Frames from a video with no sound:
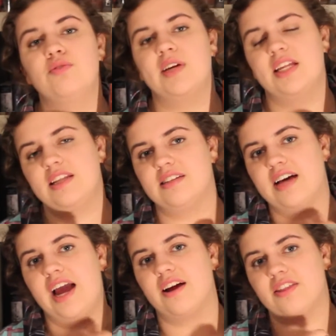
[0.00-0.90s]
reading the
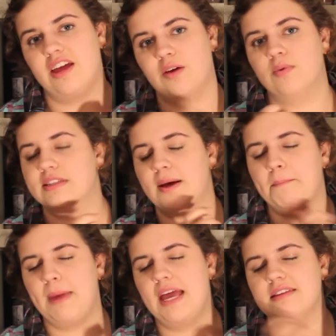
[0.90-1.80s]
entire thing was
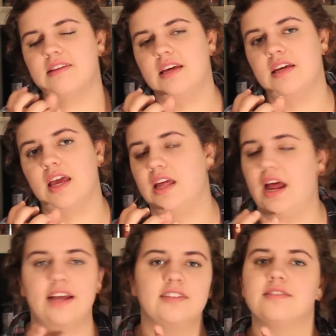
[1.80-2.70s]
amazing, and
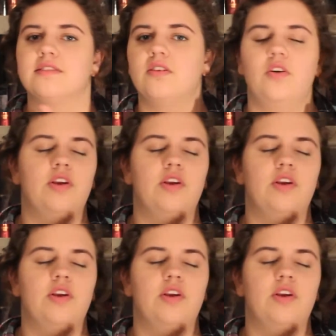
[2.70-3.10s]
I just